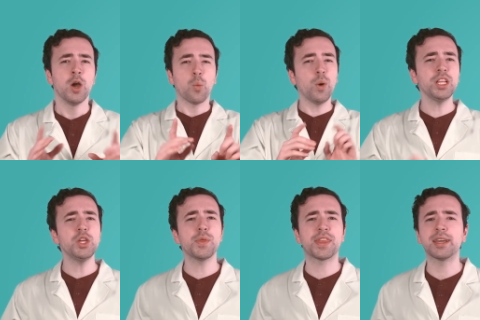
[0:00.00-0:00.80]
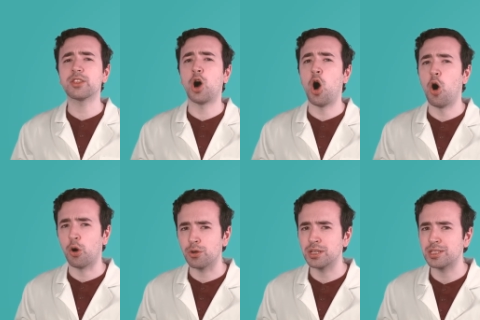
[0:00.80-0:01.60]
What do you think the
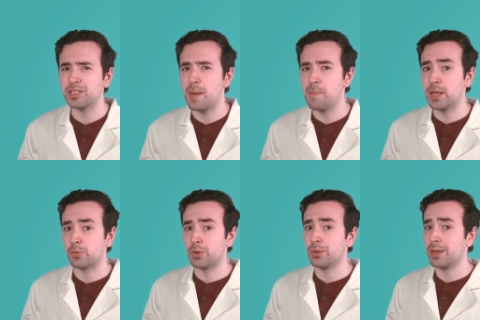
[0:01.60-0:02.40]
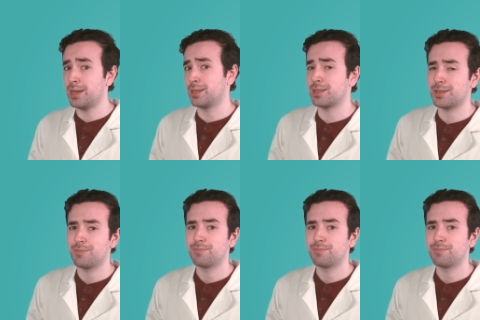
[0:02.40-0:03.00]
hardest mineral is?